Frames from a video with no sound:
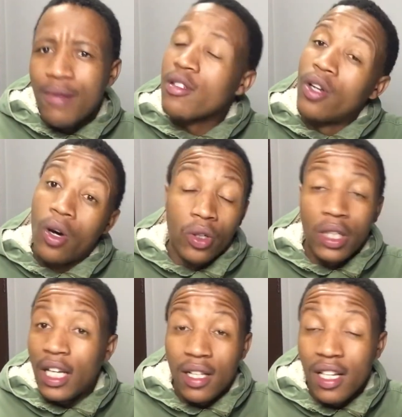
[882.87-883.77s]
No,
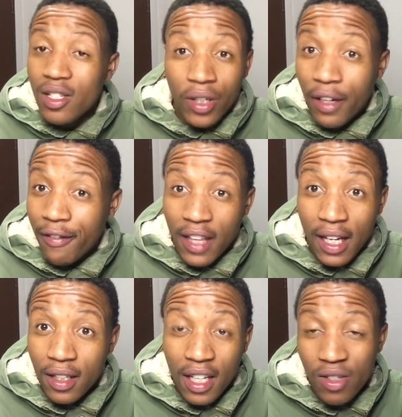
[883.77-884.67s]
let's not have
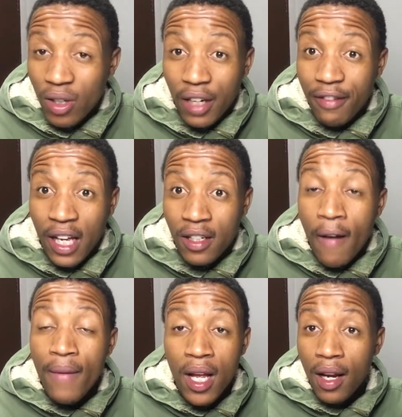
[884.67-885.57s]
that. Let's not have that.
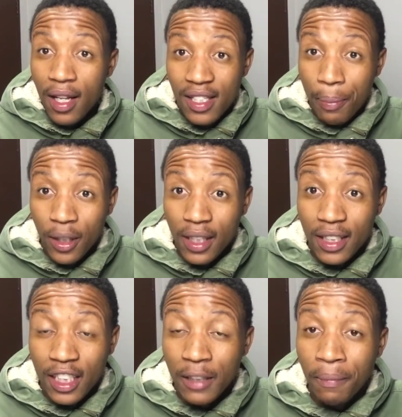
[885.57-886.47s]
Let's support the
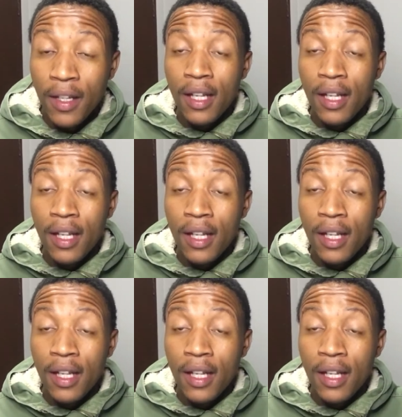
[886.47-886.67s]
team.